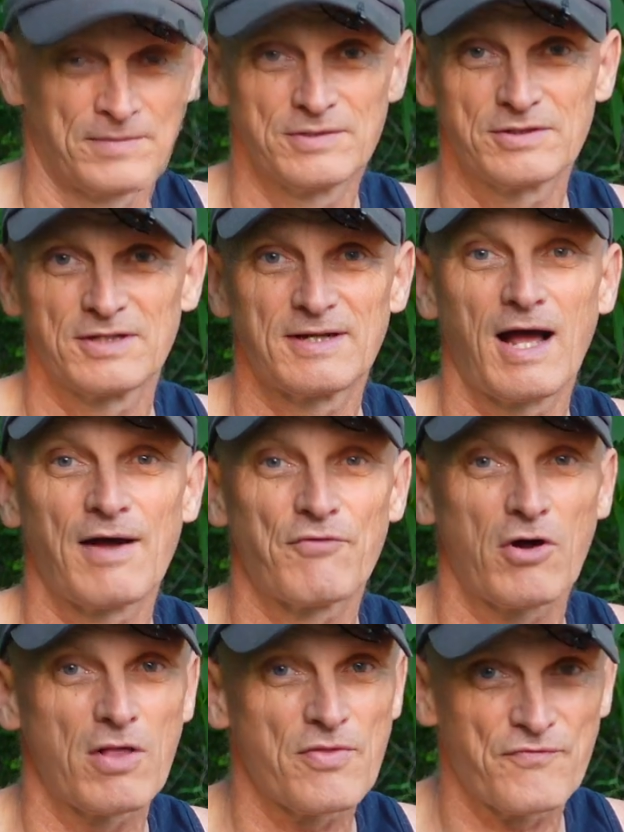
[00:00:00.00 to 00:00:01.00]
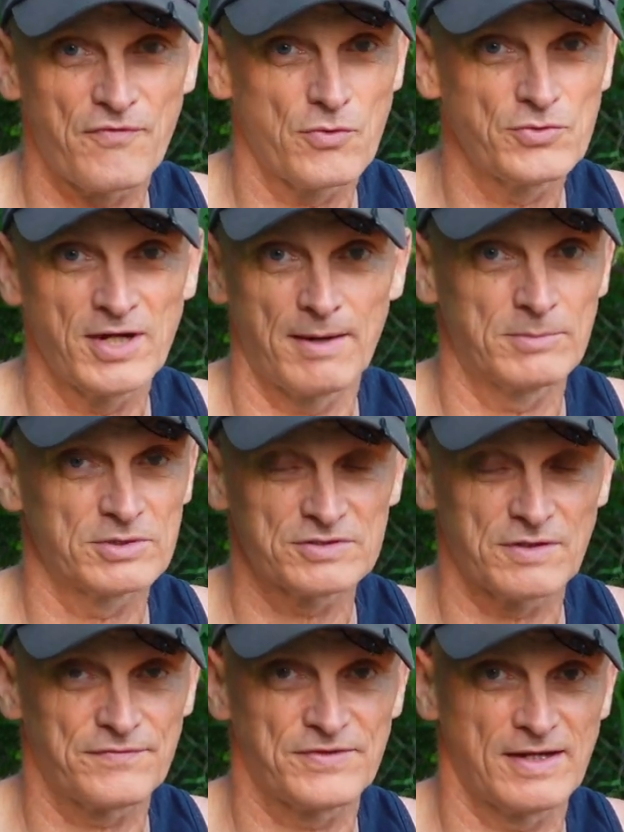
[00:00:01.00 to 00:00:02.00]
You can have all the phone numbers
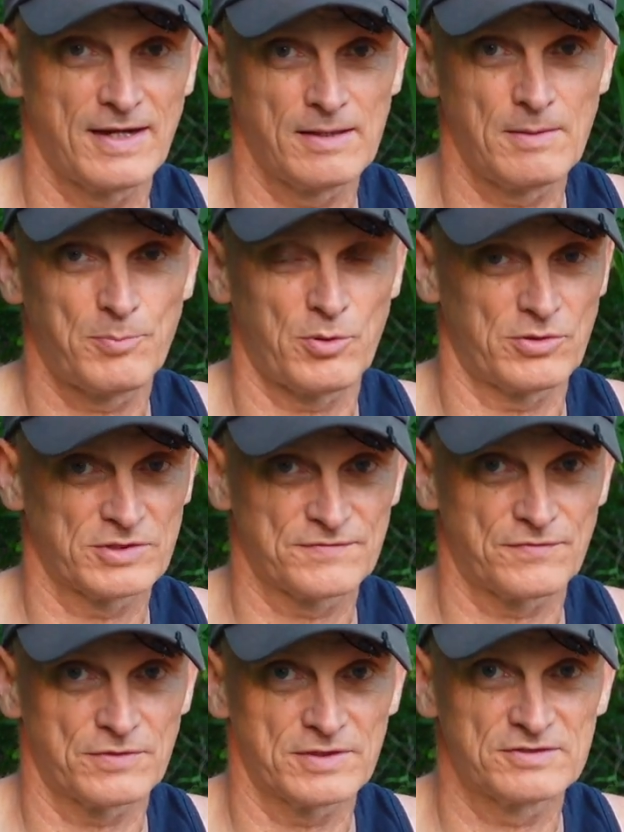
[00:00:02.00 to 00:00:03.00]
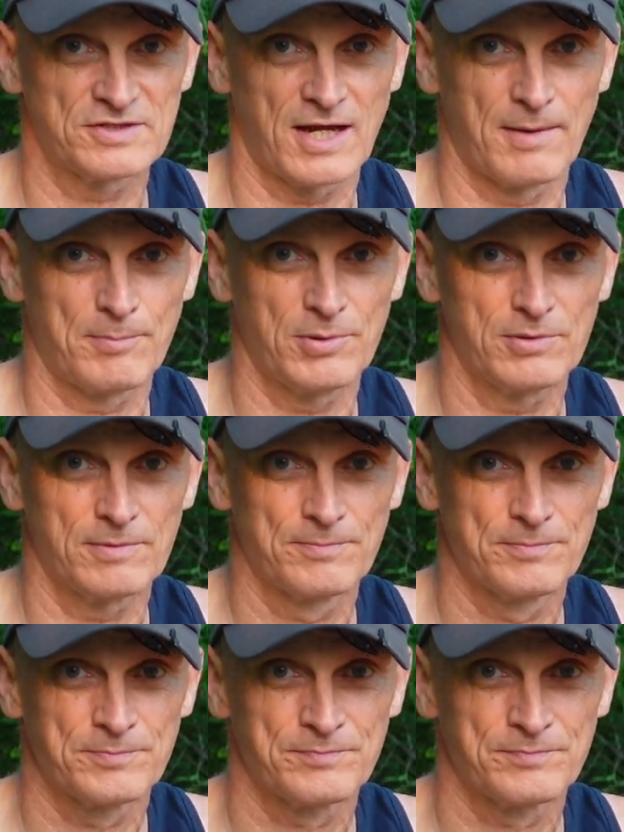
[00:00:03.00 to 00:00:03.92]
of the heliports, for example.